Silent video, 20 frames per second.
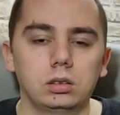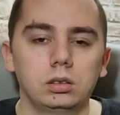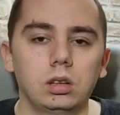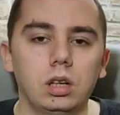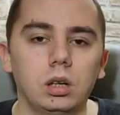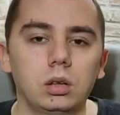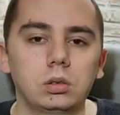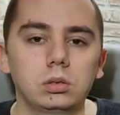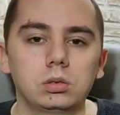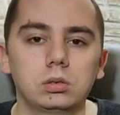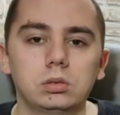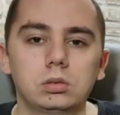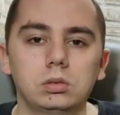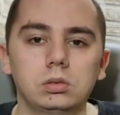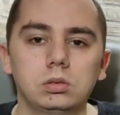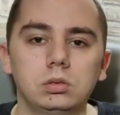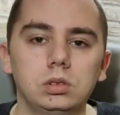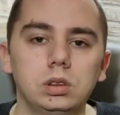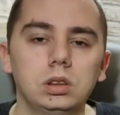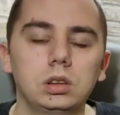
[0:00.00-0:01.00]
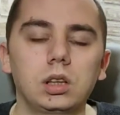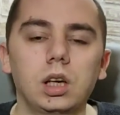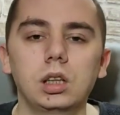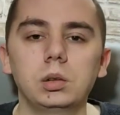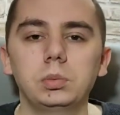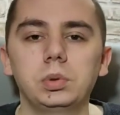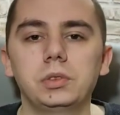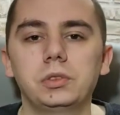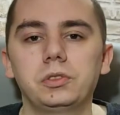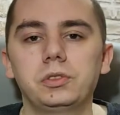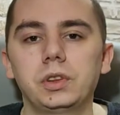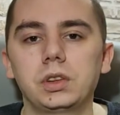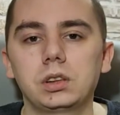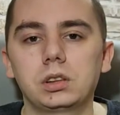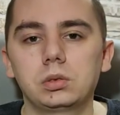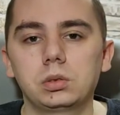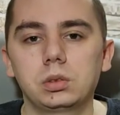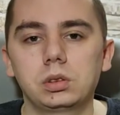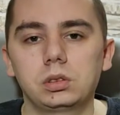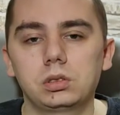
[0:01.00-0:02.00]
Now, this can be
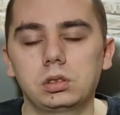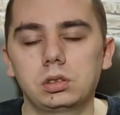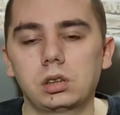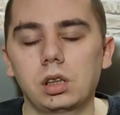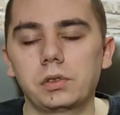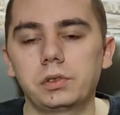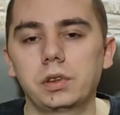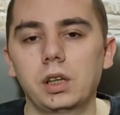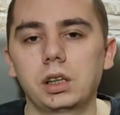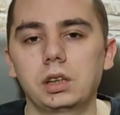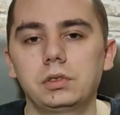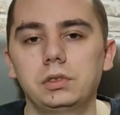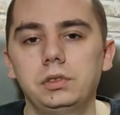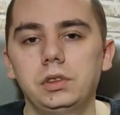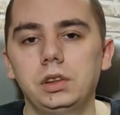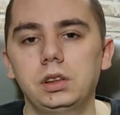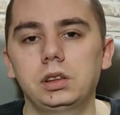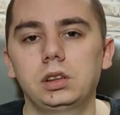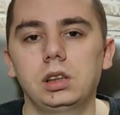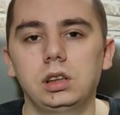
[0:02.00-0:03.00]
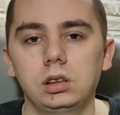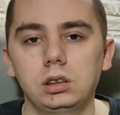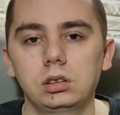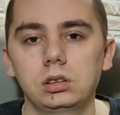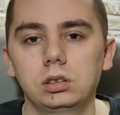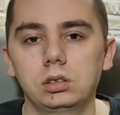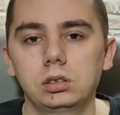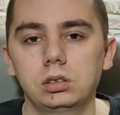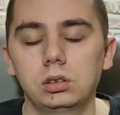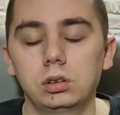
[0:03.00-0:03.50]
fixed with stuff like Vsync